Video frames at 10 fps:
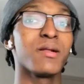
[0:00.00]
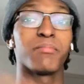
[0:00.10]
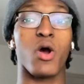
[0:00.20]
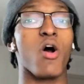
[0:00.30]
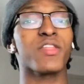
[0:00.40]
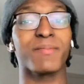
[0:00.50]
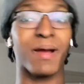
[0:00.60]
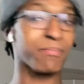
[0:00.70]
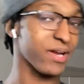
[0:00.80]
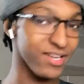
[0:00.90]
But all that my
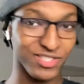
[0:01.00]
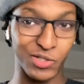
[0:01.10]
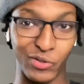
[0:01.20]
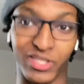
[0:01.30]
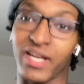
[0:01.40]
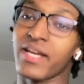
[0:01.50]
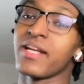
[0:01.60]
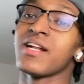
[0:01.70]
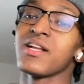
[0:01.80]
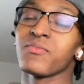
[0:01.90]
parents knew in their head